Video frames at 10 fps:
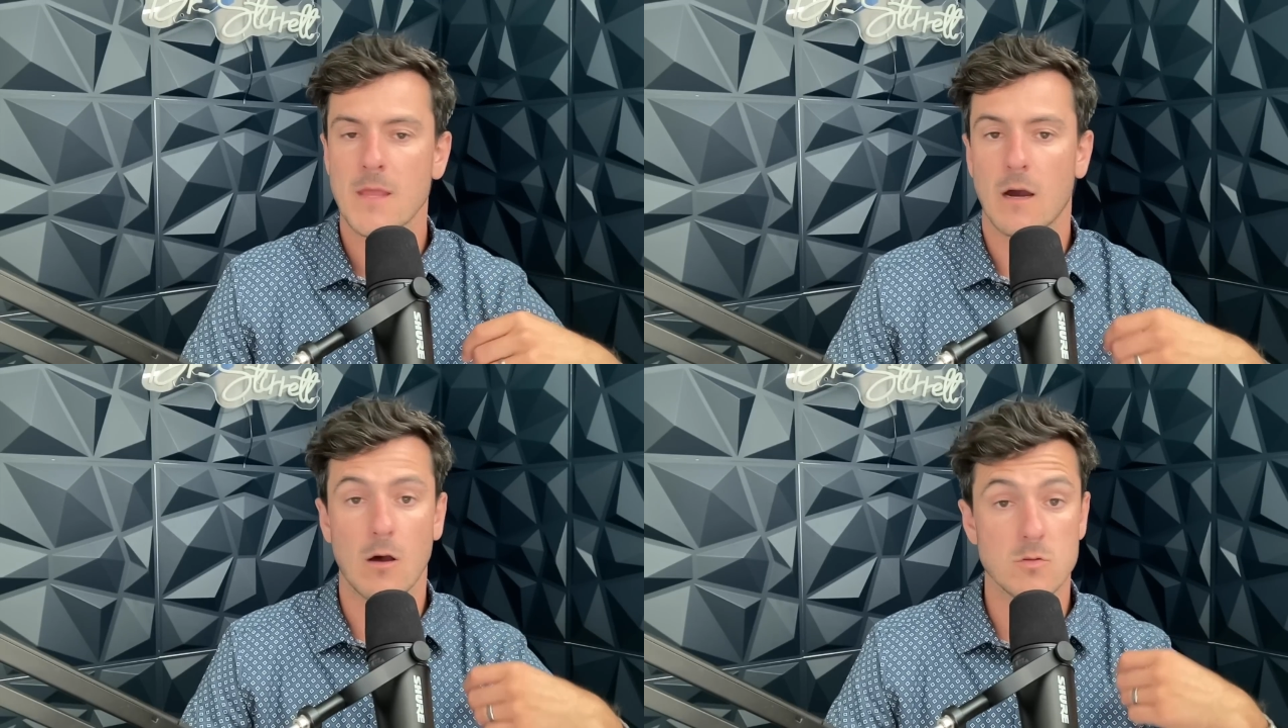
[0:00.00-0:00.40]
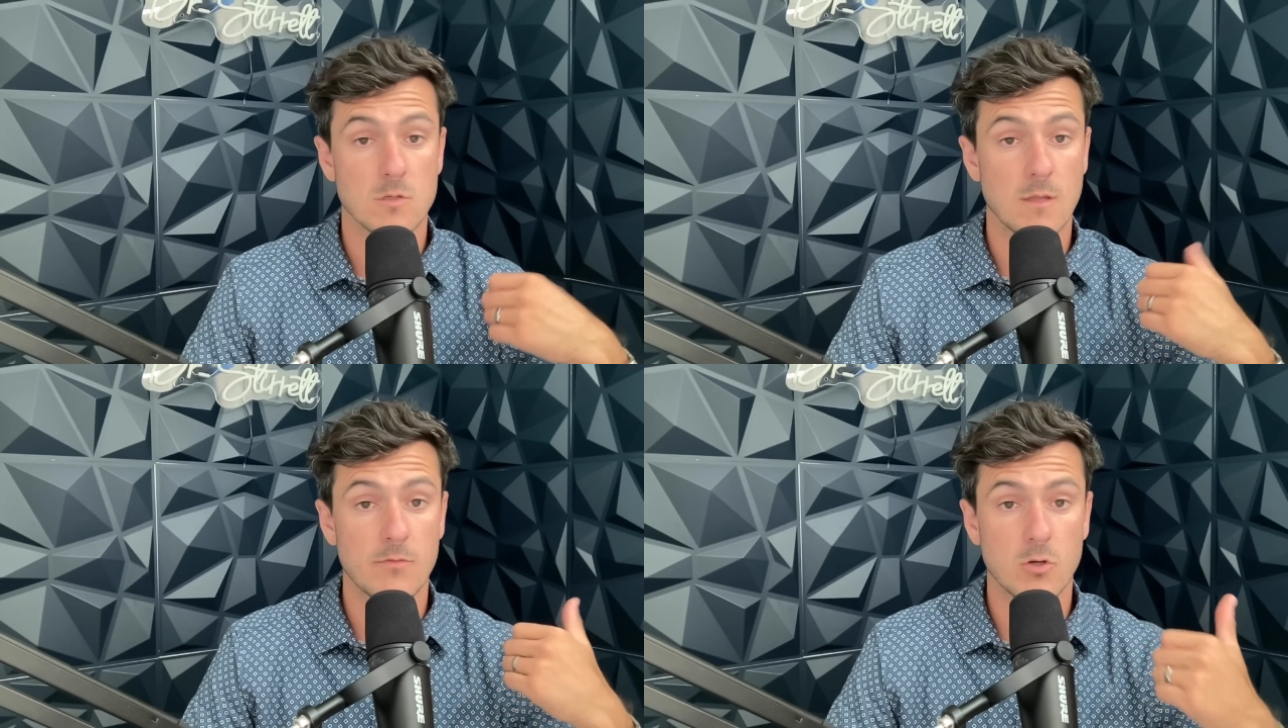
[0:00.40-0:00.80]
I also
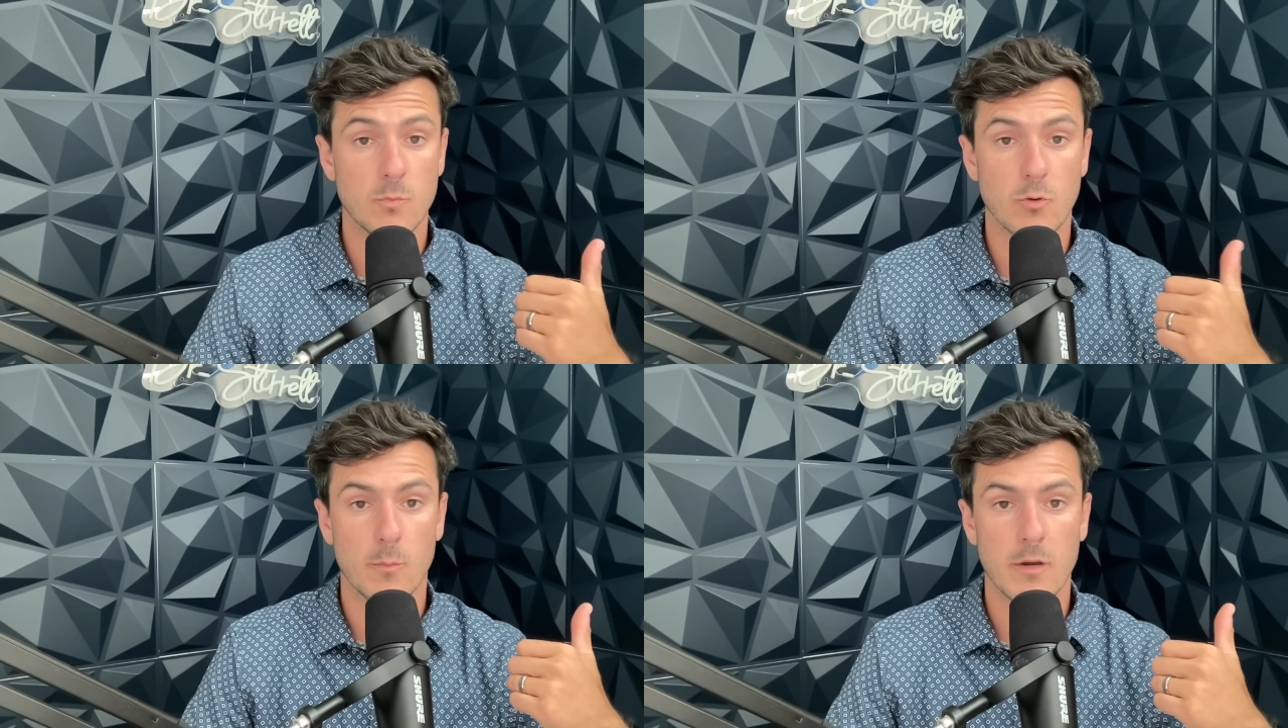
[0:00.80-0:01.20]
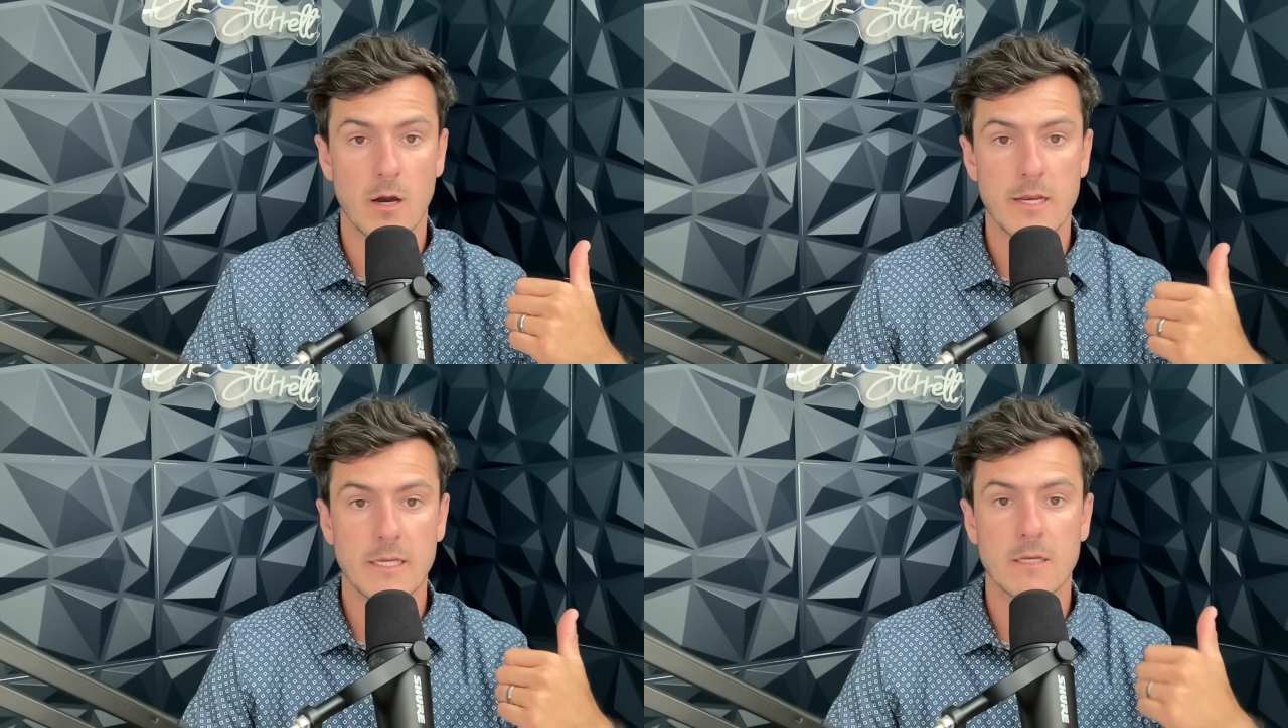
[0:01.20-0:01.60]
love a good
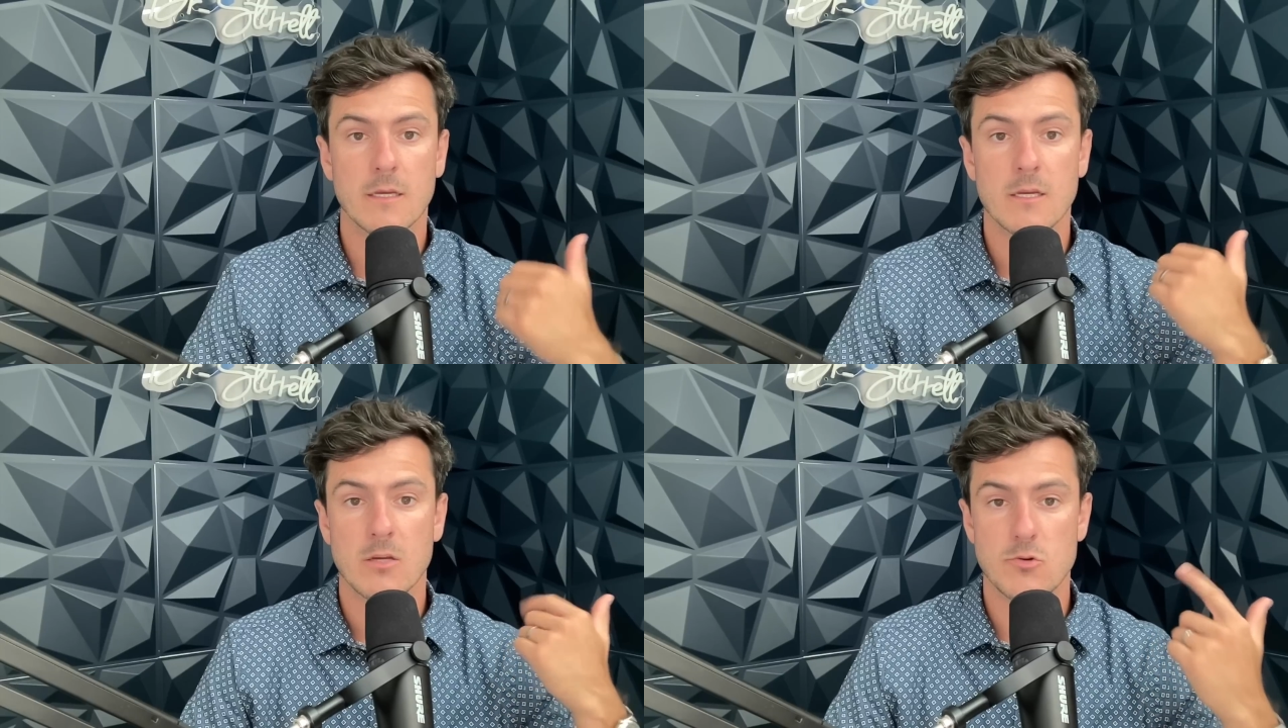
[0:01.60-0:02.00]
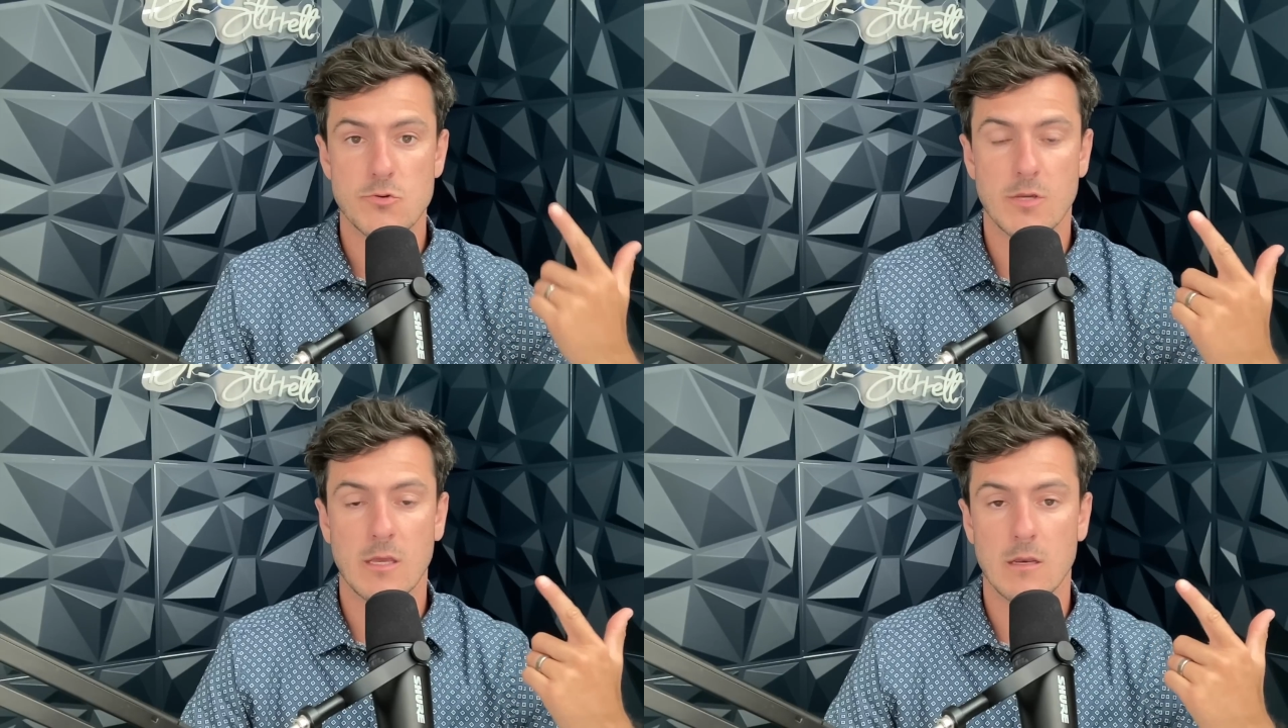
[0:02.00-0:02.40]
probiotic and
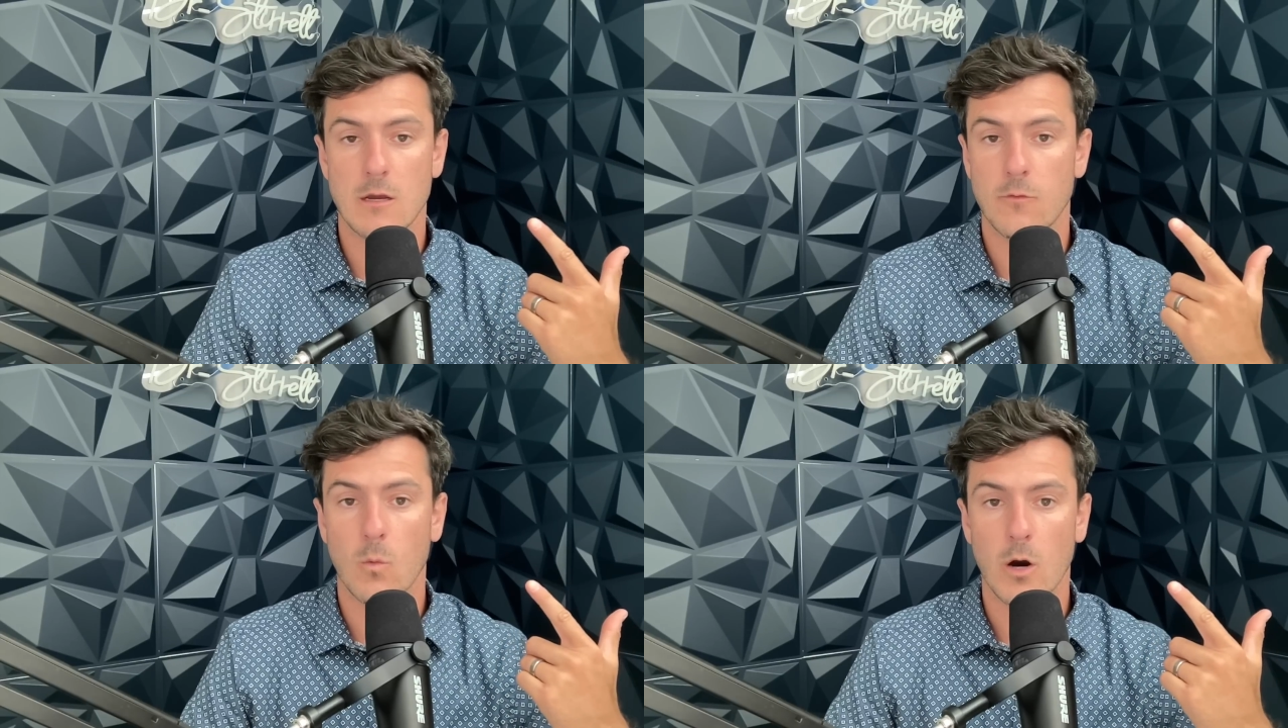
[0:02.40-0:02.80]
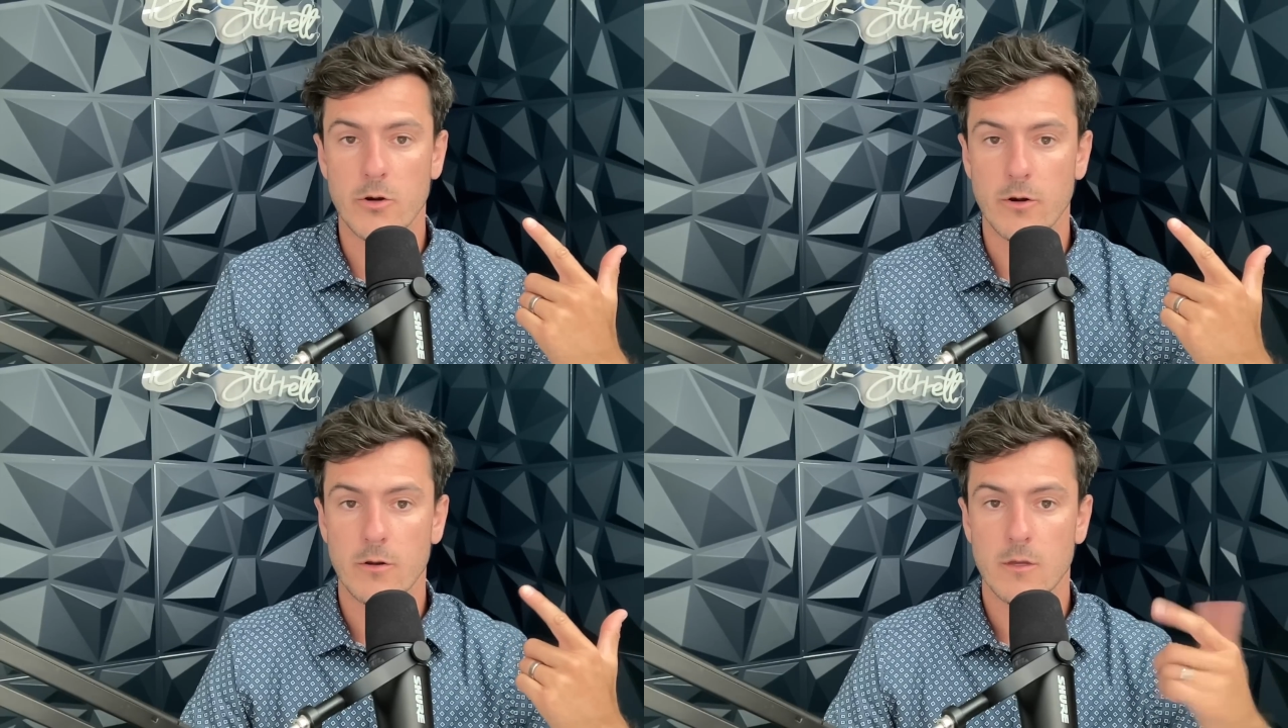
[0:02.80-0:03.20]
drinking enough
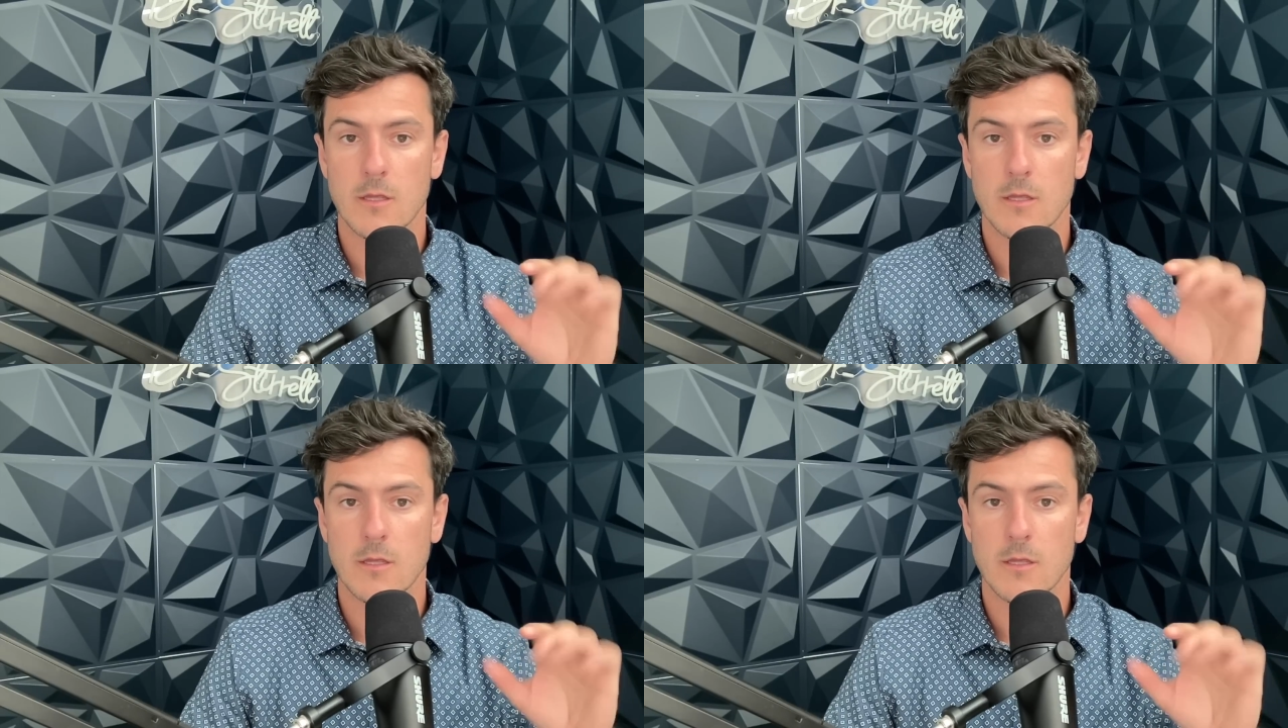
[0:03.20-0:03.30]
water.